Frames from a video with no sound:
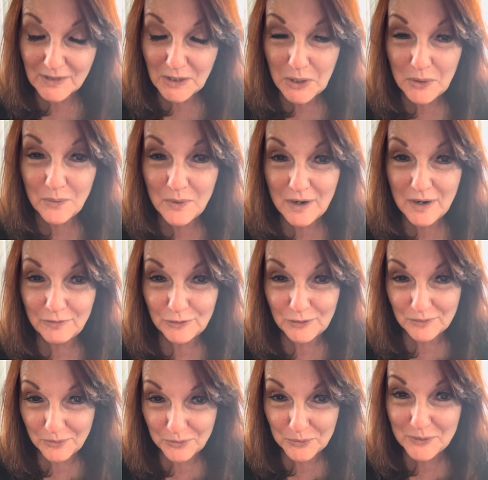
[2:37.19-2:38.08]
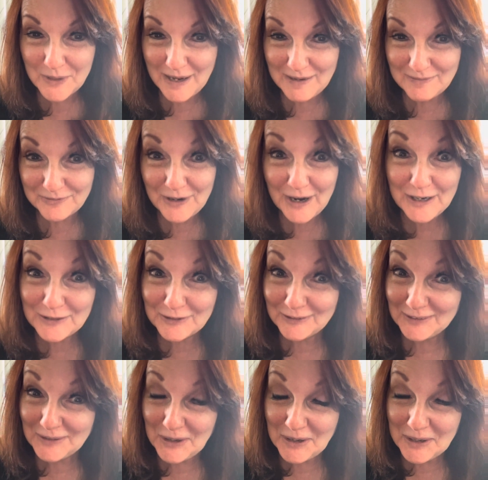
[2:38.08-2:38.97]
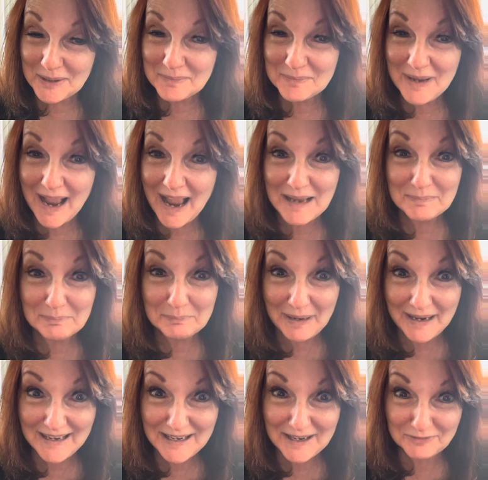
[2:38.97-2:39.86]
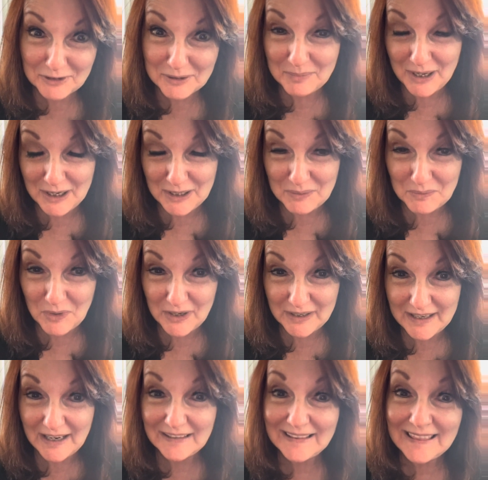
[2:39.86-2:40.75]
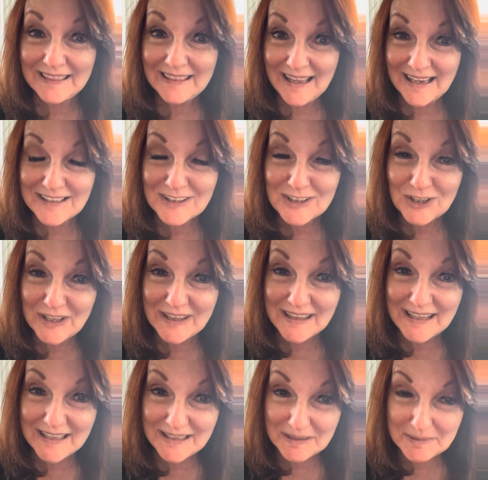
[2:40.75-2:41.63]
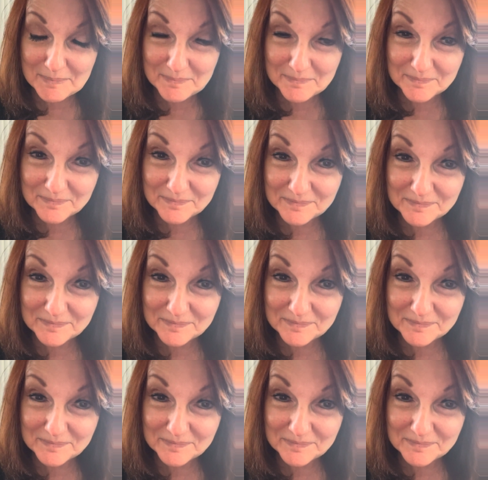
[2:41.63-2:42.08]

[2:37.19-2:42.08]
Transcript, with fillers: Whoever threw that fire alarm and made everybody walk out, that's on them.